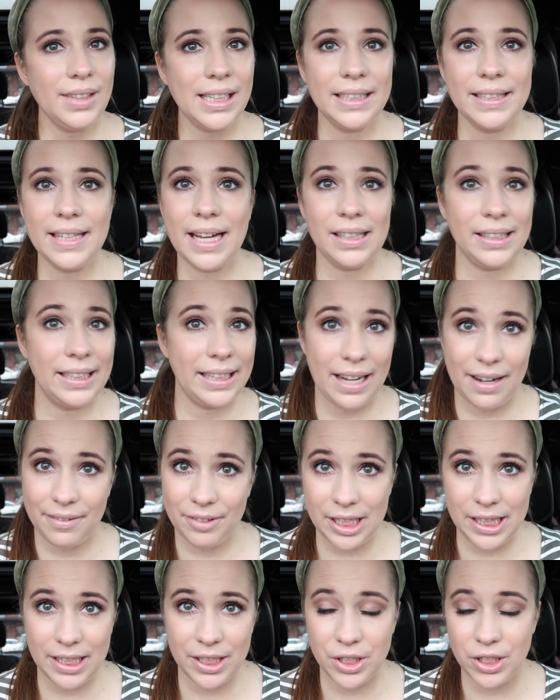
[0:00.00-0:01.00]
that like
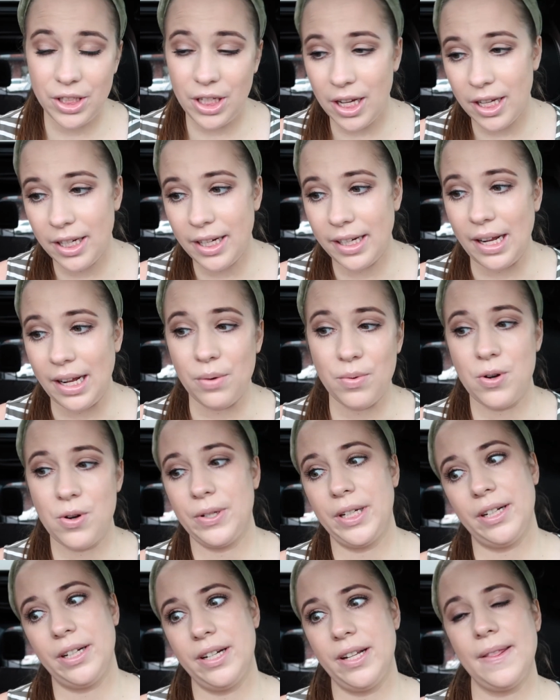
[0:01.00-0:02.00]
everything's good, and I
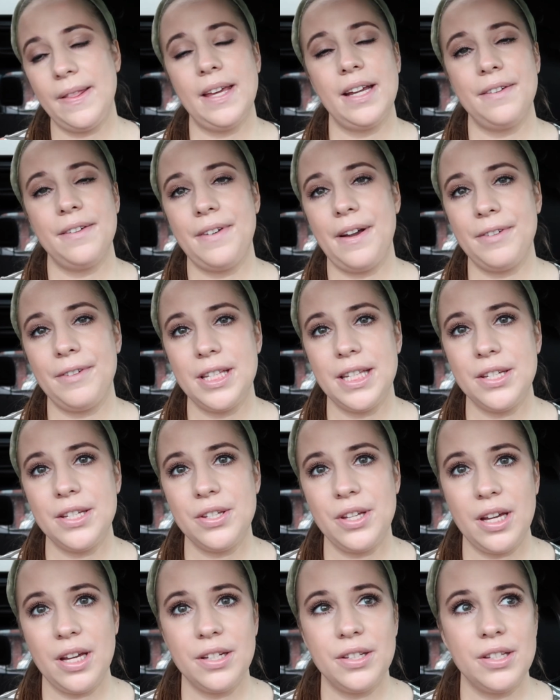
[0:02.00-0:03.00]
won't hear anything if
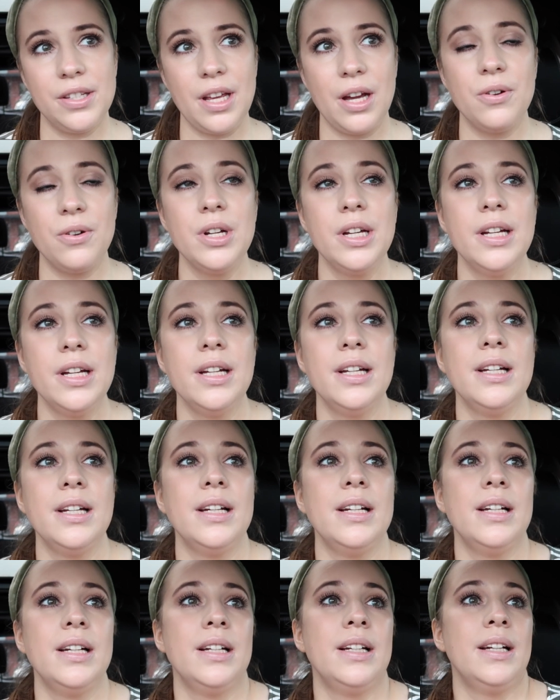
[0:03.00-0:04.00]
everything's good. So
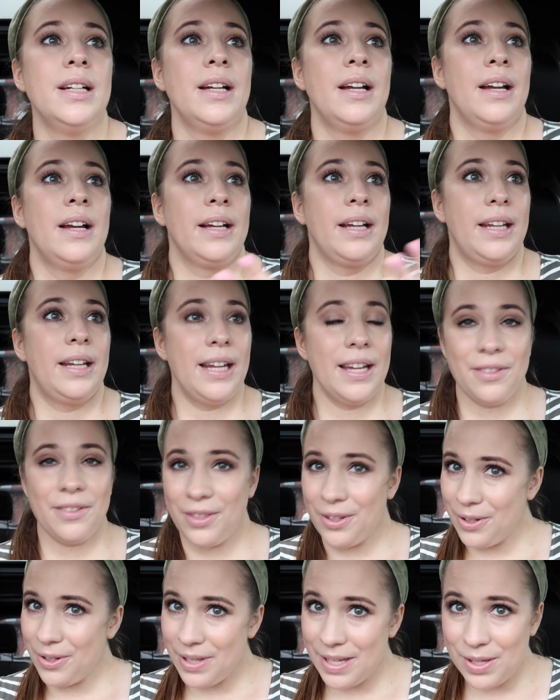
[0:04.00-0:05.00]
get
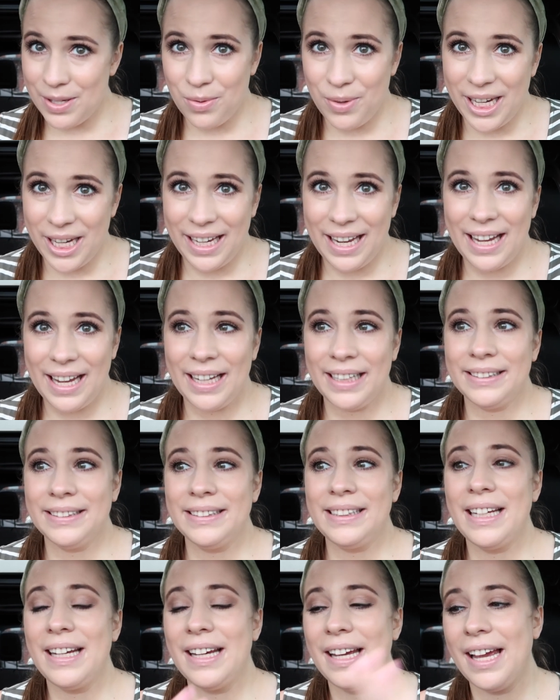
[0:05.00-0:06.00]
through this
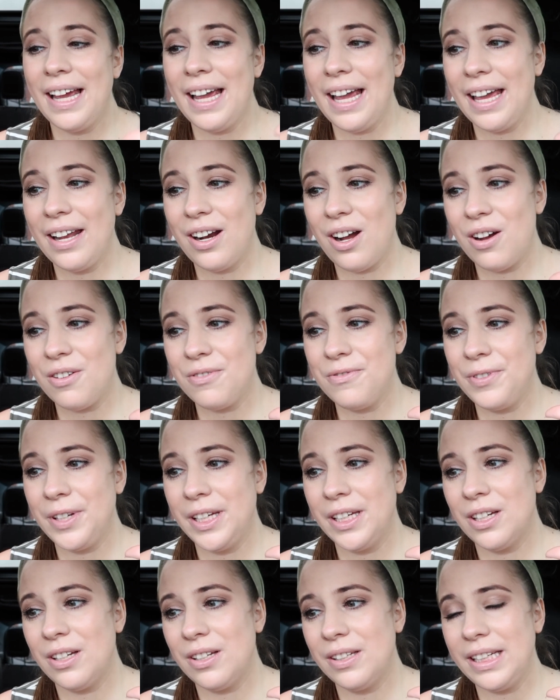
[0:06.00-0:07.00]
weekend and I'll
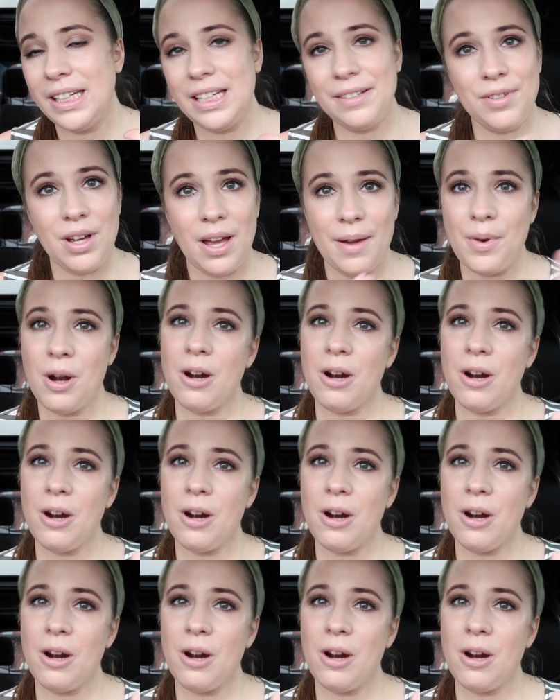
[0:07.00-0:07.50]
feel even, I'm